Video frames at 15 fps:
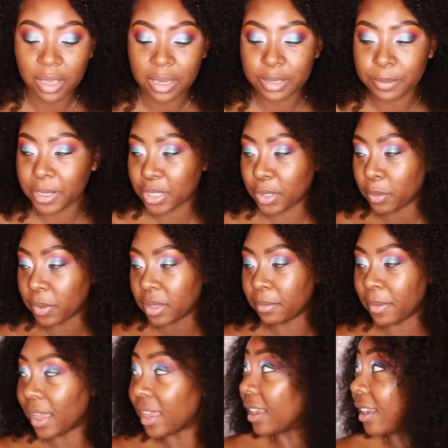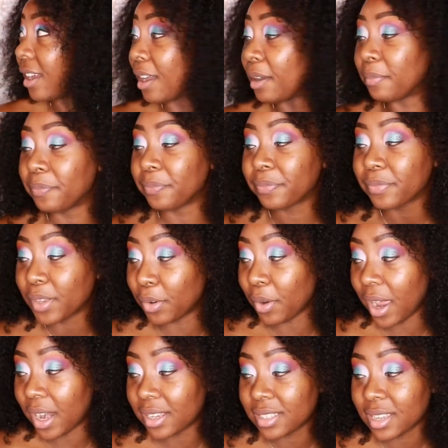Like it's kind of crazy, like my
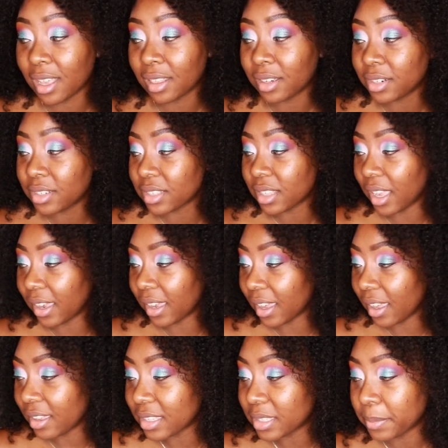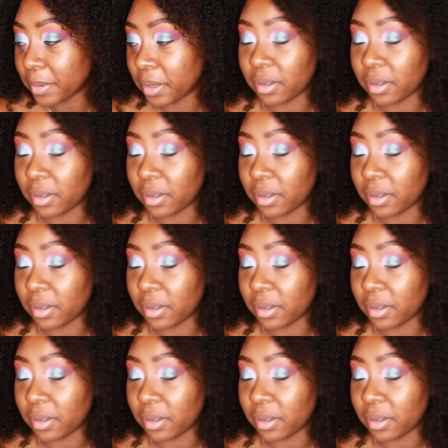stomach still has like the tan line.